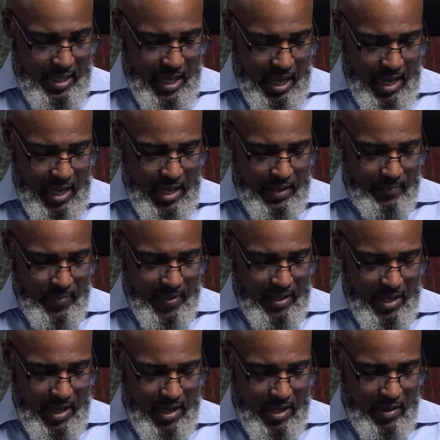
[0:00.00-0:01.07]

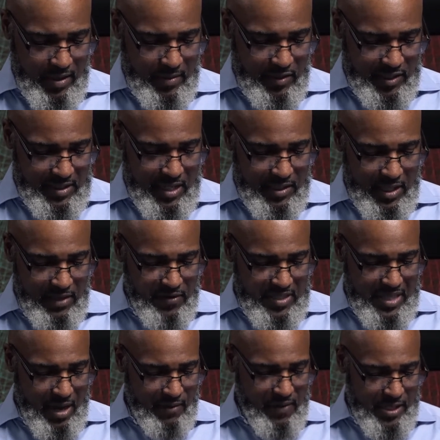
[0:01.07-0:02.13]
Living
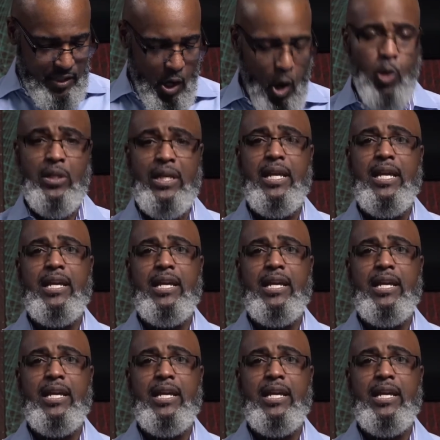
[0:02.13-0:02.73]
sacrifice, holy,